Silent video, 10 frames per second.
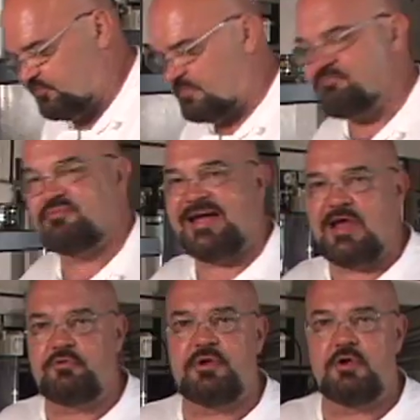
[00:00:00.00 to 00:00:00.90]
the
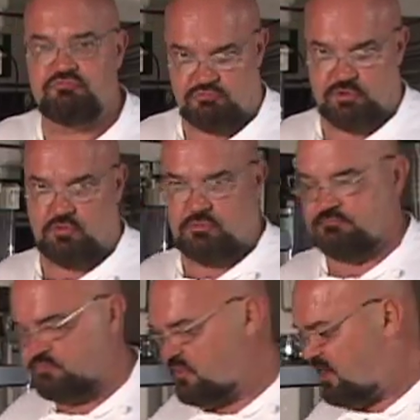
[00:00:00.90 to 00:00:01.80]
brown roux,
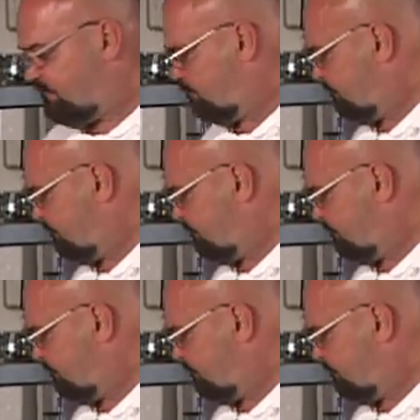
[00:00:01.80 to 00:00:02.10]
okay?